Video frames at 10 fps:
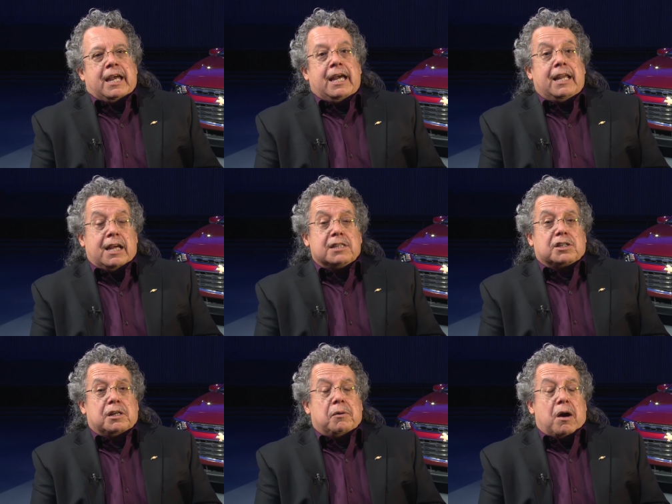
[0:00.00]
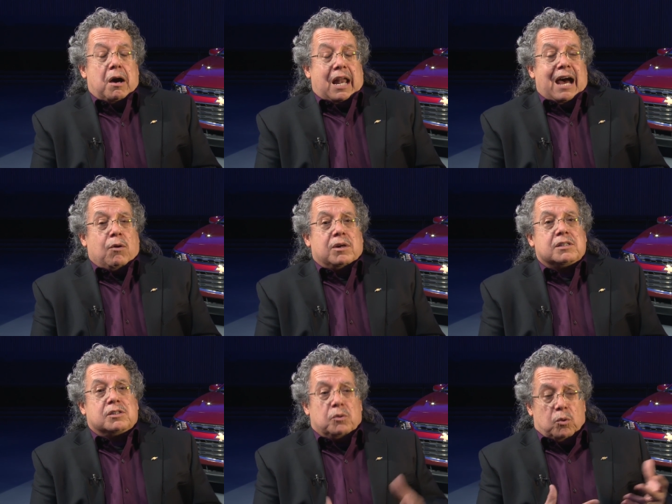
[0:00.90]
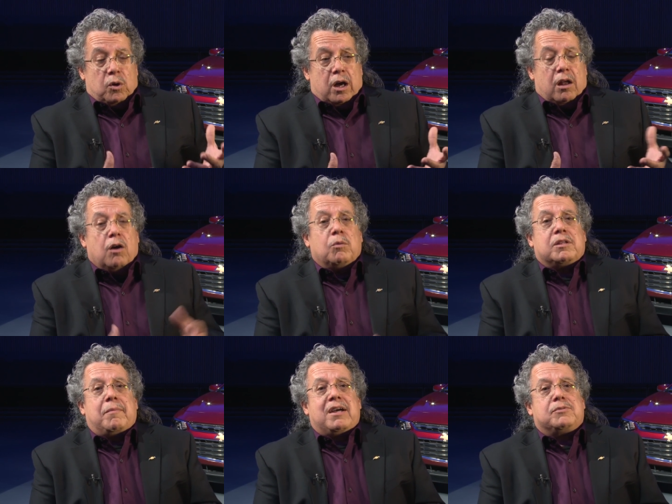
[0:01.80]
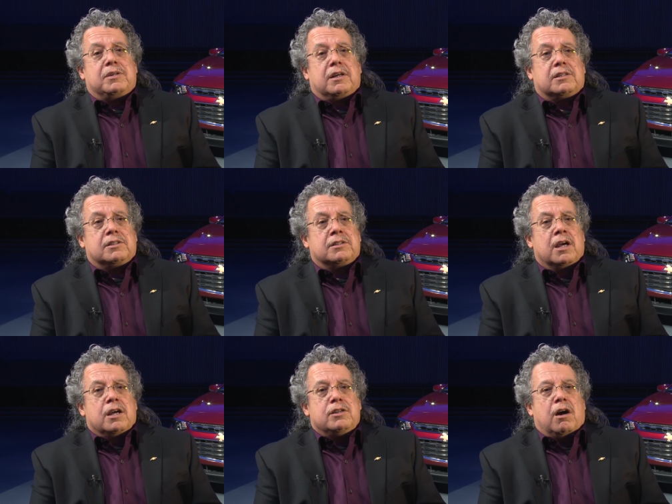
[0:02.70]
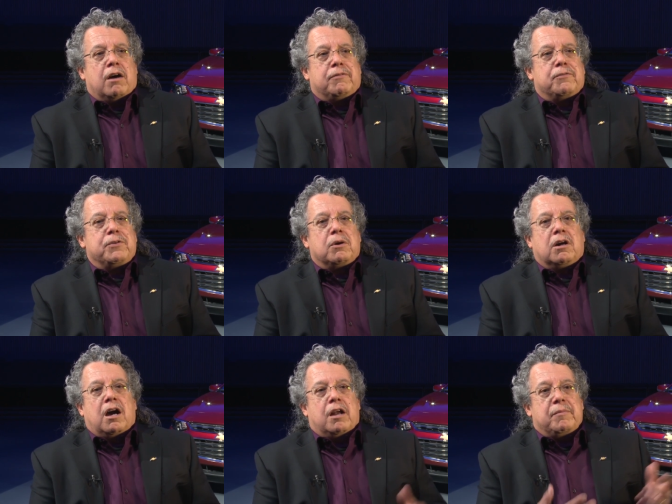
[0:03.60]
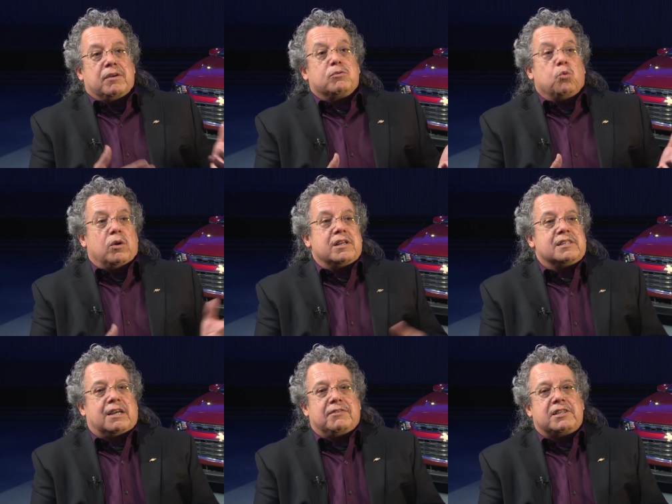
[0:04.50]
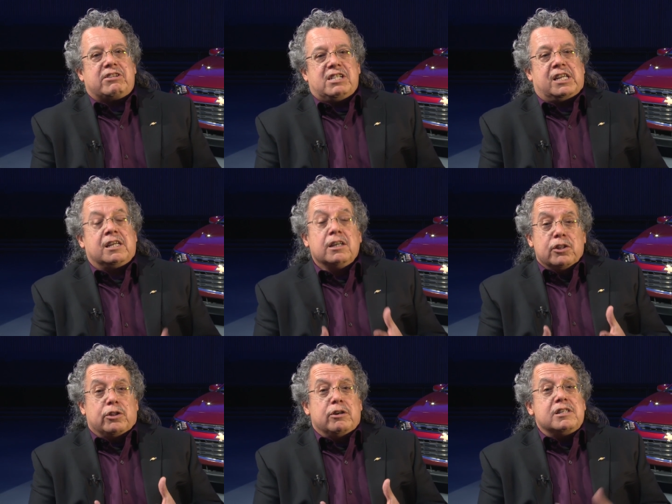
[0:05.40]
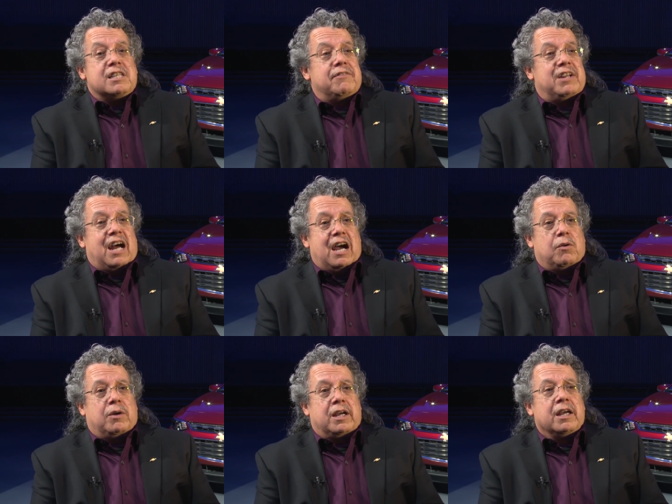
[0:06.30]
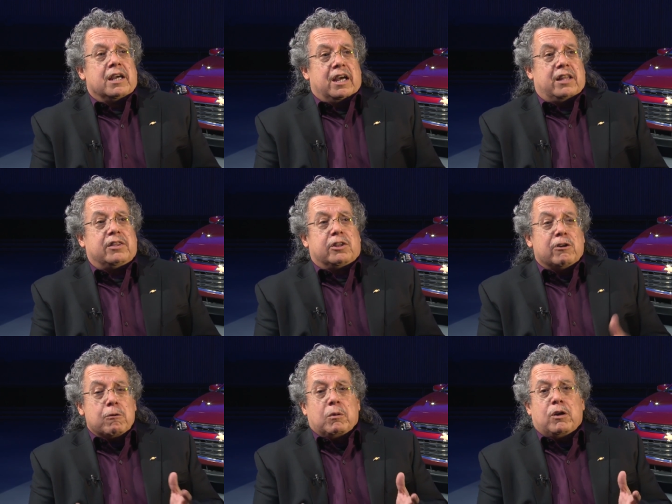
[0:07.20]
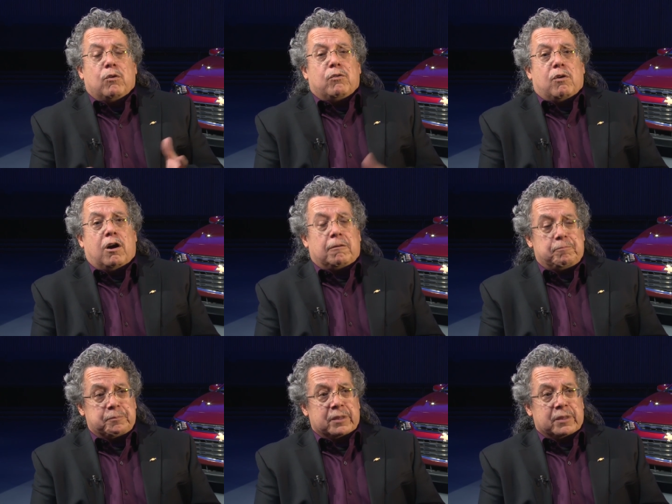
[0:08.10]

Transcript: It is going to allow us along with the mass reductions to offer fuel economy of 27 city, 37 highway, and 31 overall.